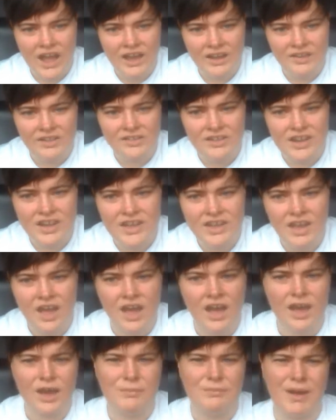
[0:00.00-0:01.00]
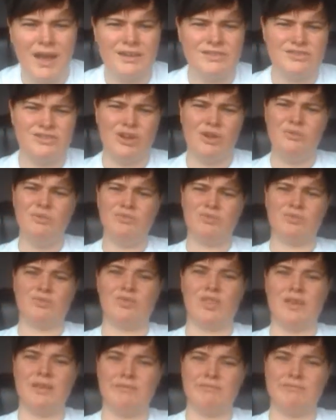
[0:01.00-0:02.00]
acne. I don't
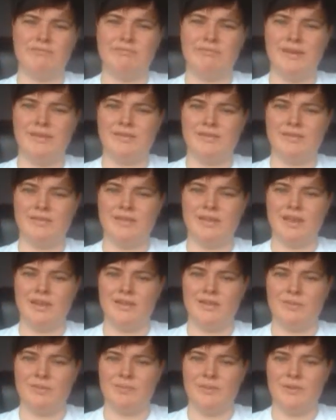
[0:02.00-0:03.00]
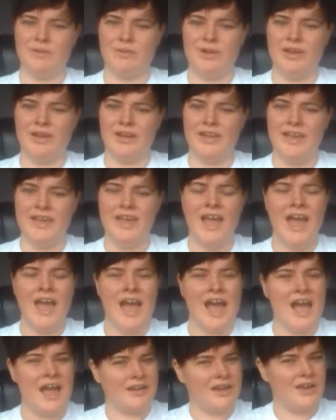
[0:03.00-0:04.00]
think my skin has been oily,
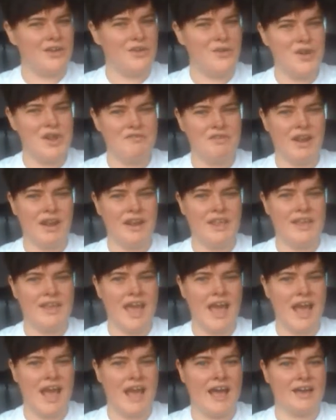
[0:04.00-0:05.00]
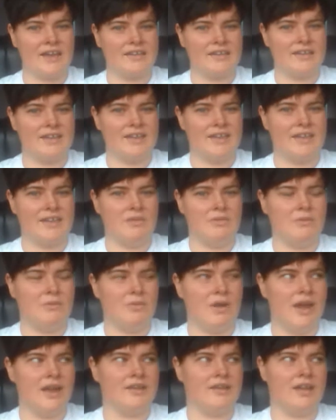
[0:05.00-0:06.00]
and I only really get acne
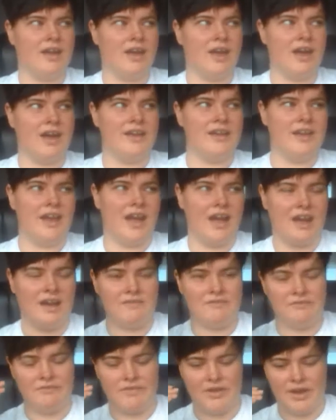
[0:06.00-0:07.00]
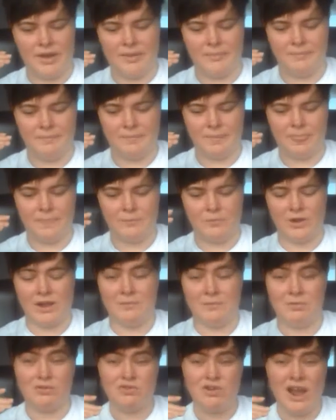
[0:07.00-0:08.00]
when I have, when
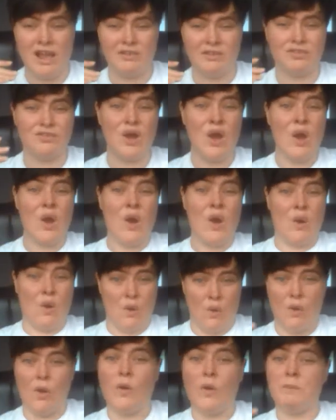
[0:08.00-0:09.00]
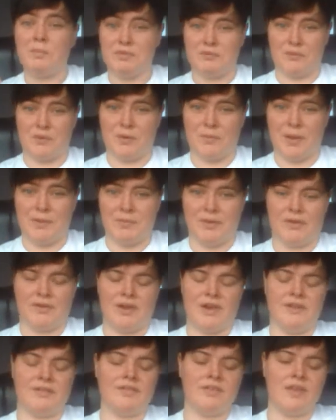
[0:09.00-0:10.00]
I'm stressed or before my
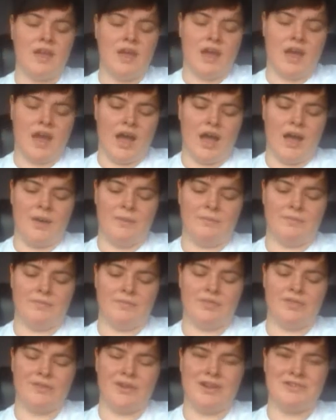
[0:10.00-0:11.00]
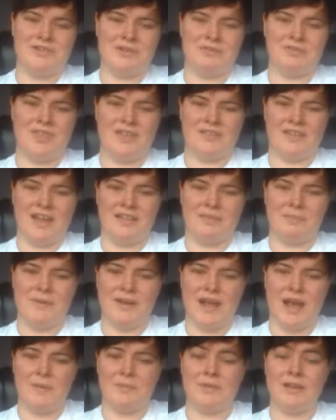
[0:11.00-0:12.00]
periods. So I don't think that's
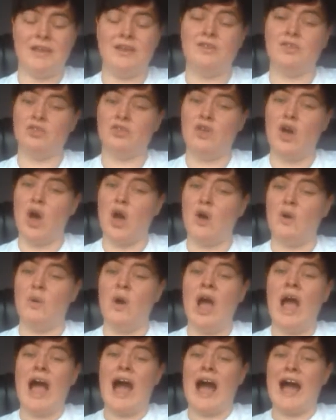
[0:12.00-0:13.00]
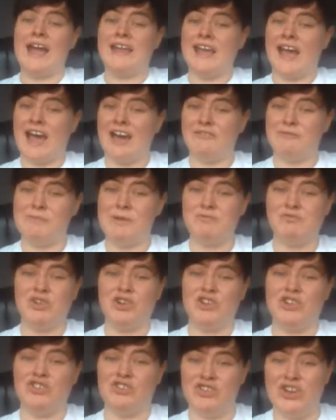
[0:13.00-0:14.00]
been happening, though I have been
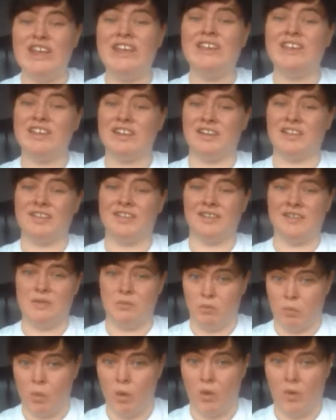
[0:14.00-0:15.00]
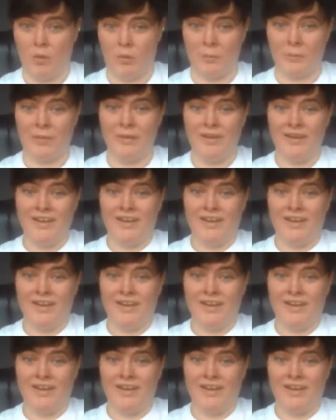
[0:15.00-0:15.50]
ridiculously warm